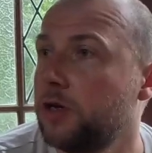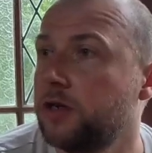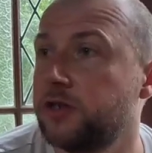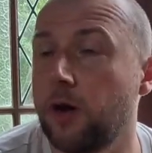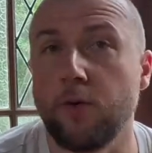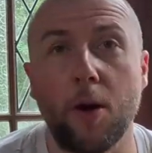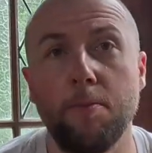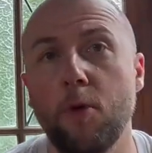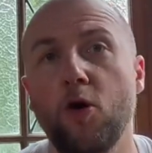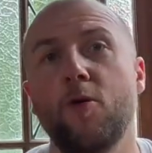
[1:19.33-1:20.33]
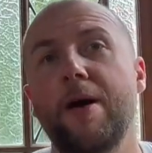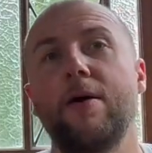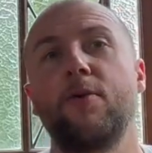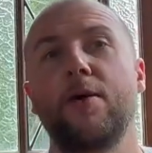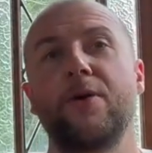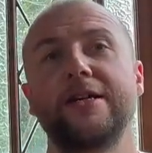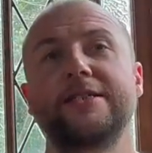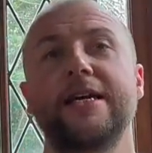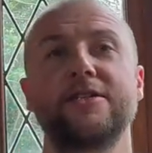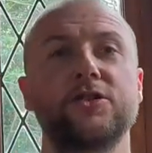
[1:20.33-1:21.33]
So more about where we're
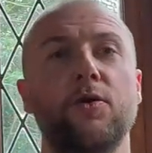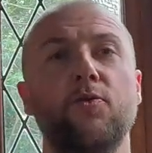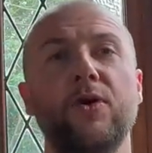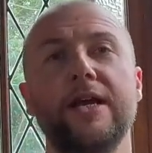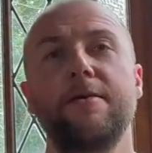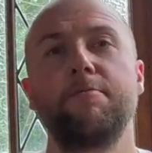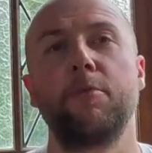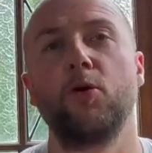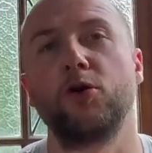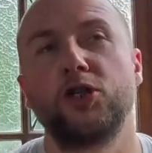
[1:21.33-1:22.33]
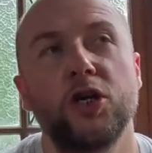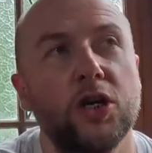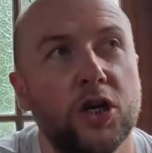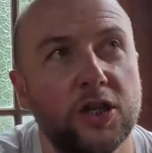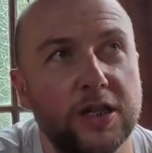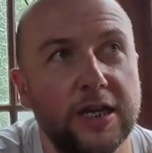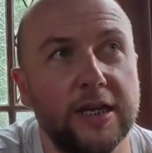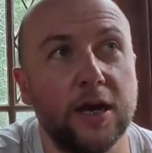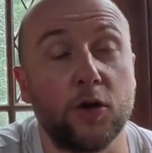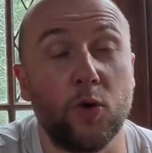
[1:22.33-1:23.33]
staying. So we booked
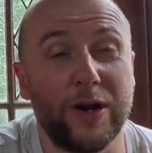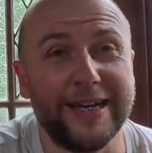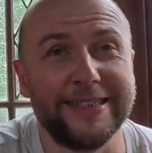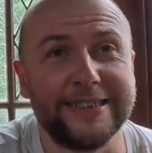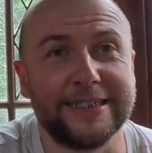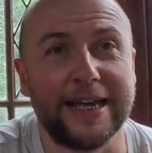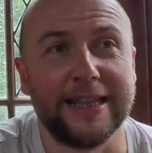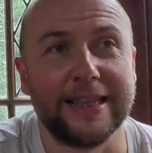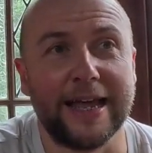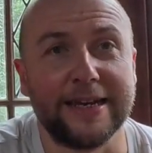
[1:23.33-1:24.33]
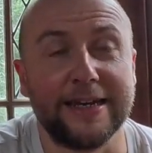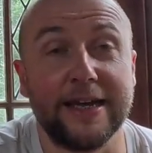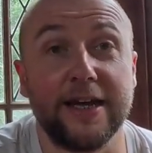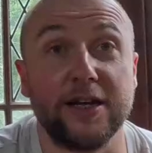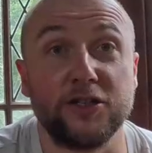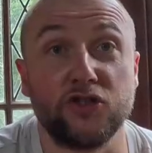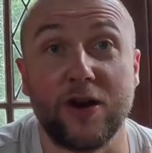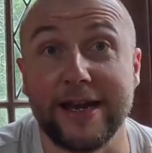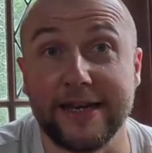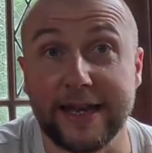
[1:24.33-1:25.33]
the Queenslander
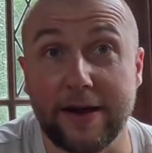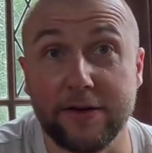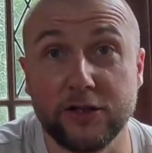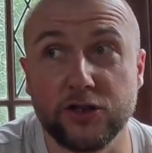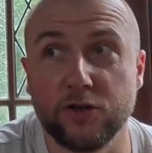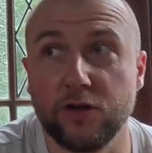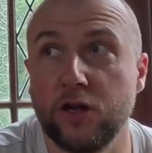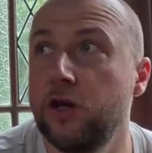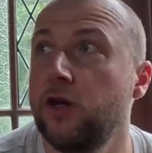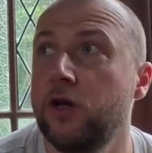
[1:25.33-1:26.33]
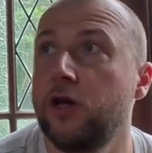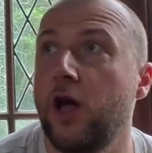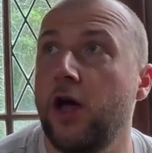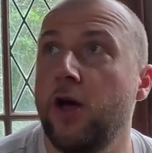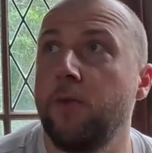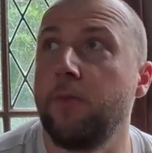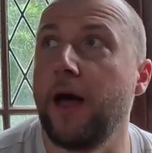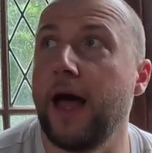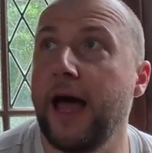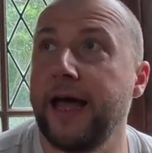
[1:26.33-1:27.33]
train carriage, and
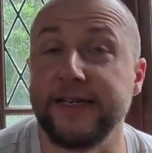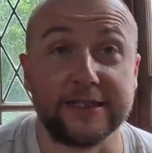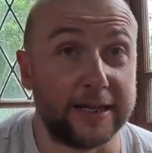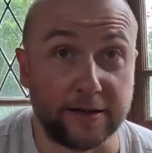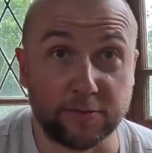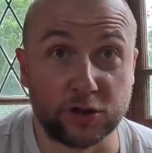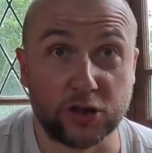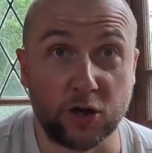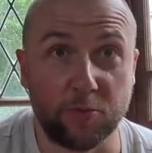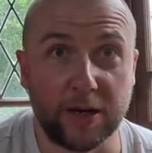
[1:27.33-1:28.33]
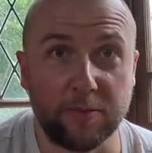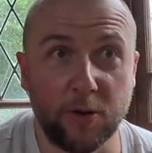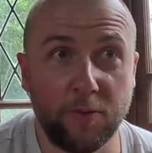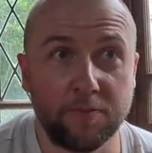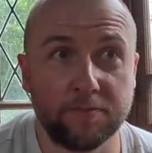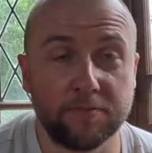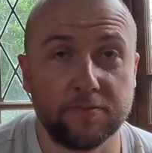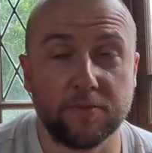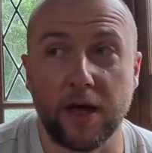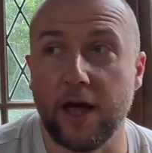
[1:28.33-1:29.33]
it sleeps two people.
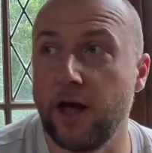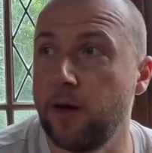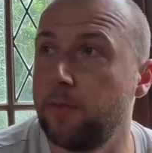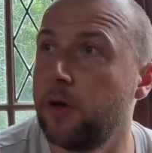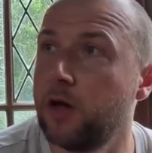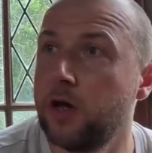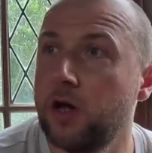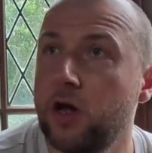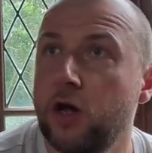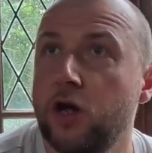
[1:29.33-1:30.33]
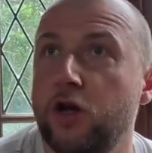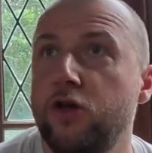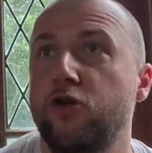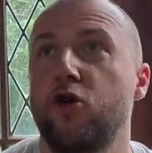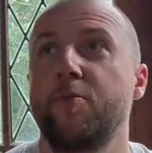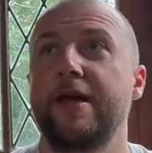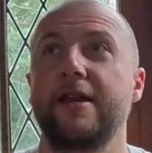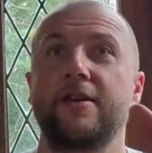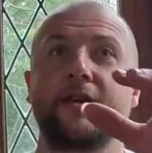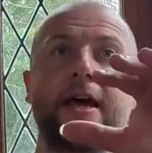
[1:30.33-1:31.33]
You come
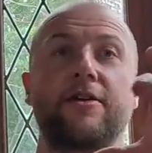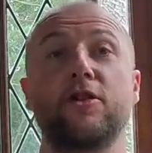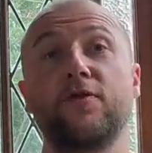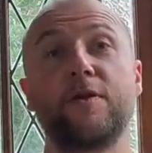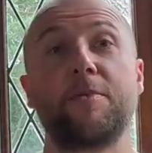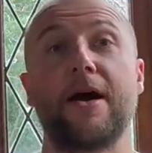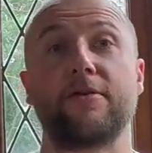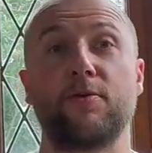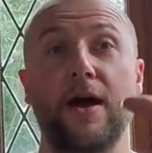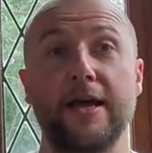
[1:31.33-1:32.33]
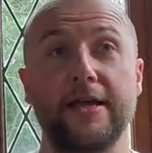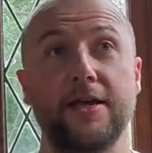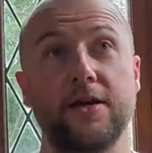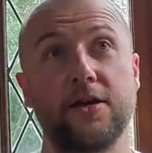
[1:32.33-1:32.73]
in down a lovely pathway